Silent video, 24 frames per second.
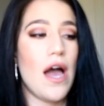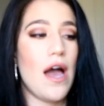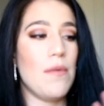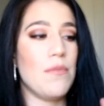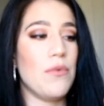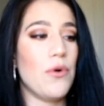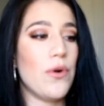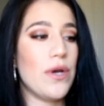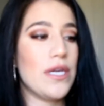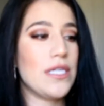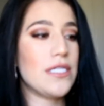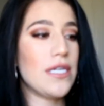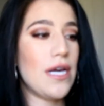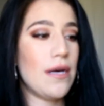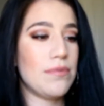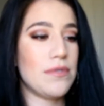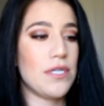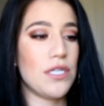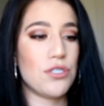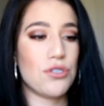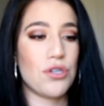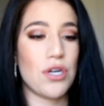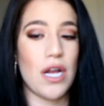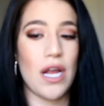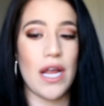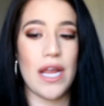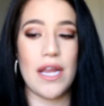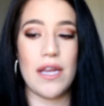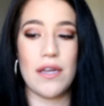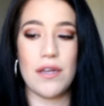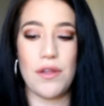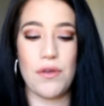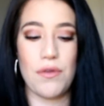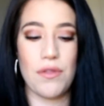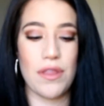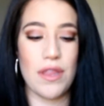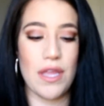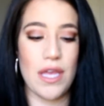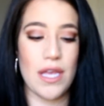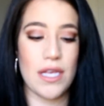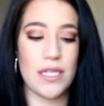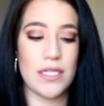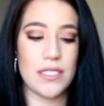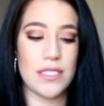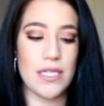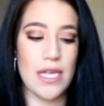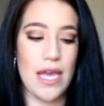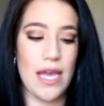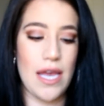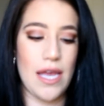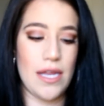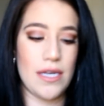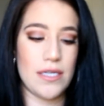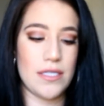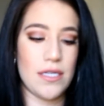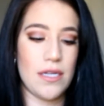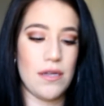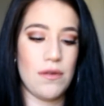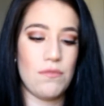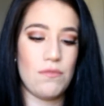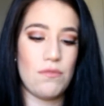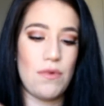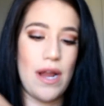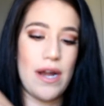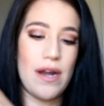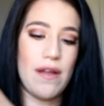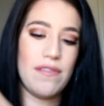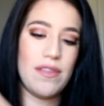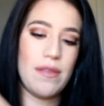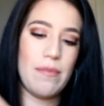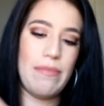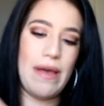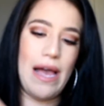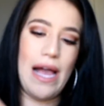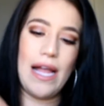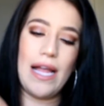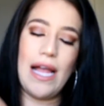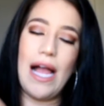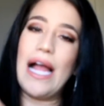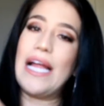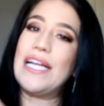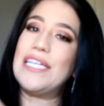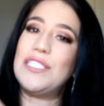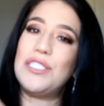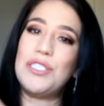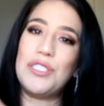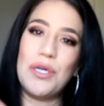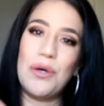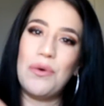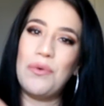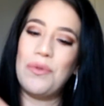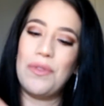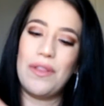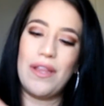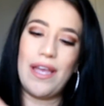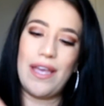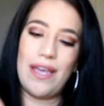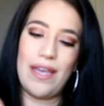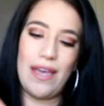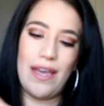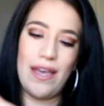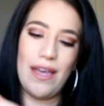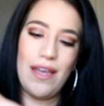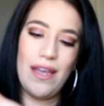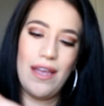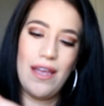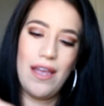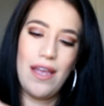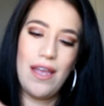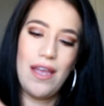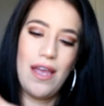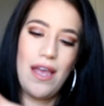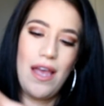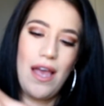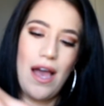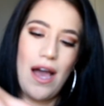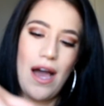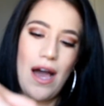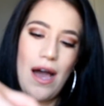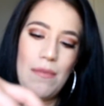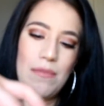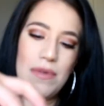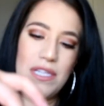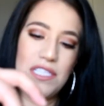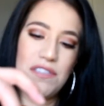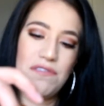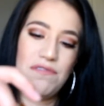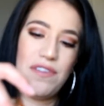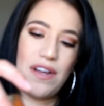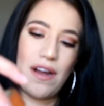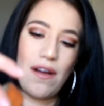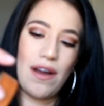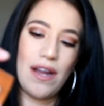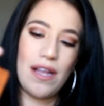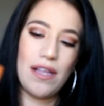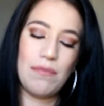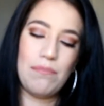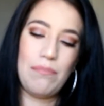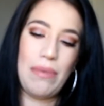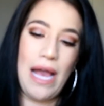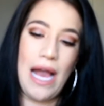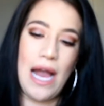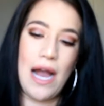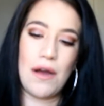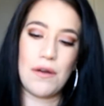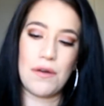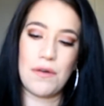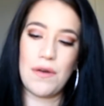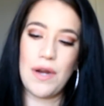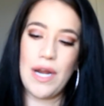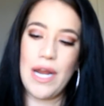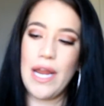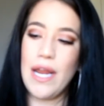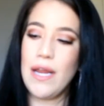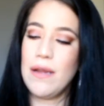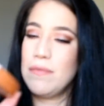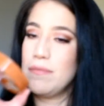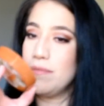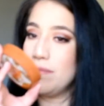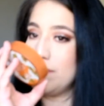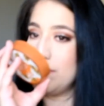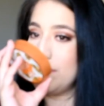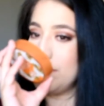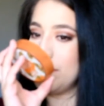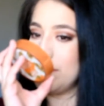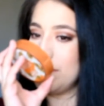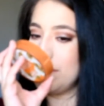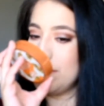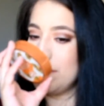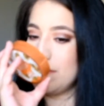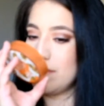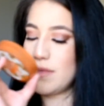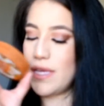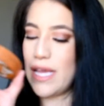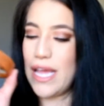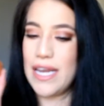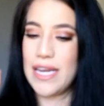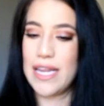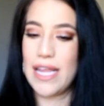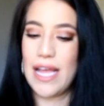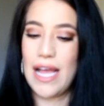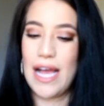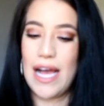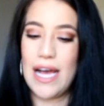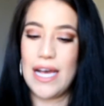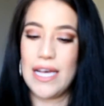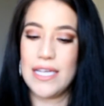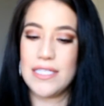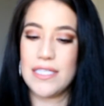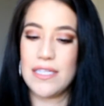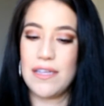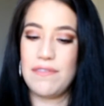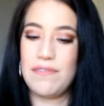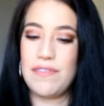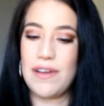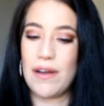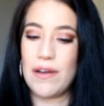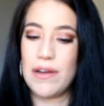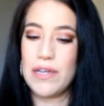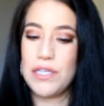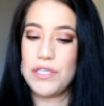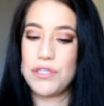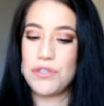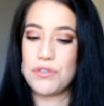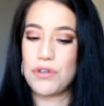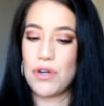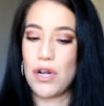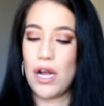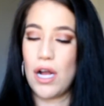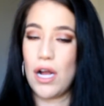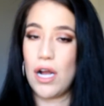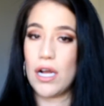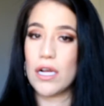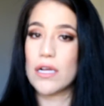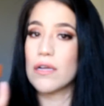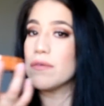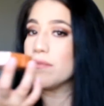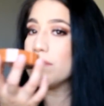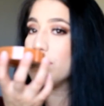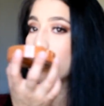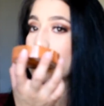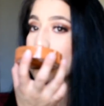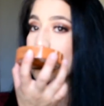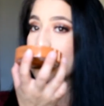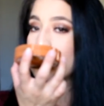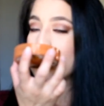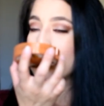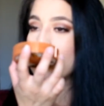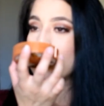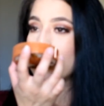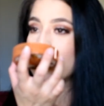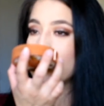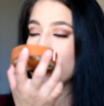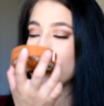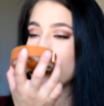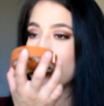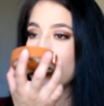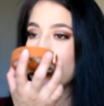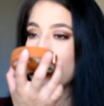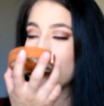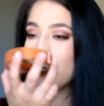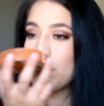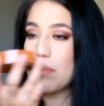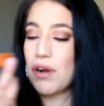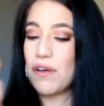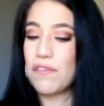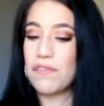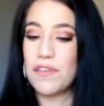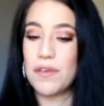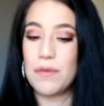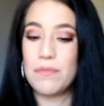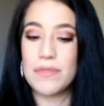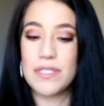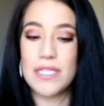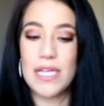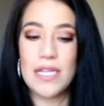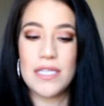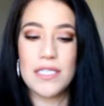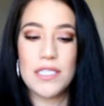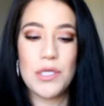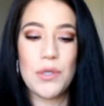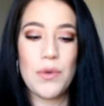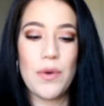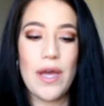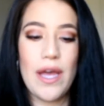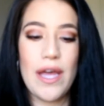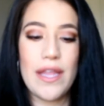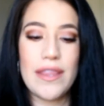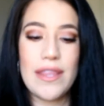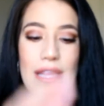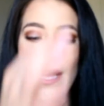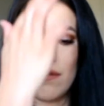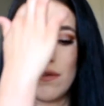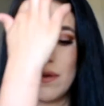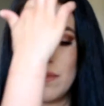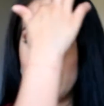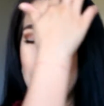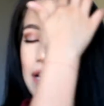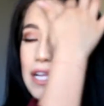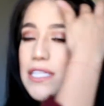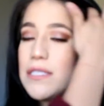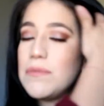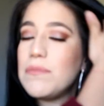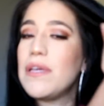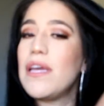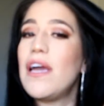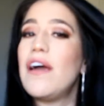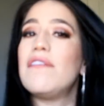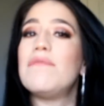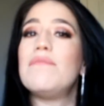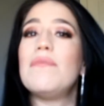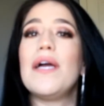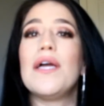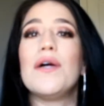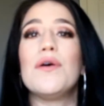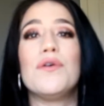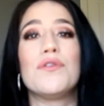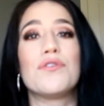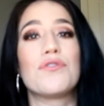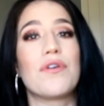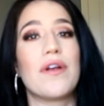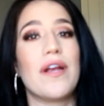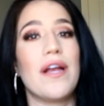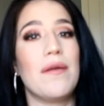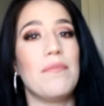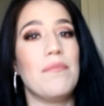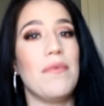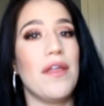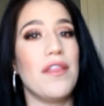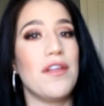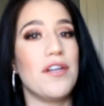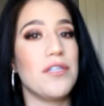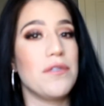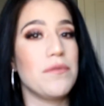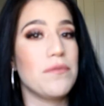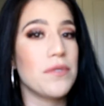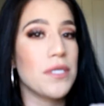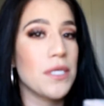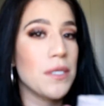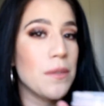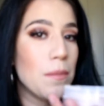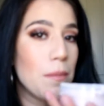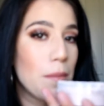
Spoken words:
I'm always up to trying new things, and right off the bat I don't like it. It's very powdery, and it has a very strong perfume scent to it that reminds me of my old grandmother's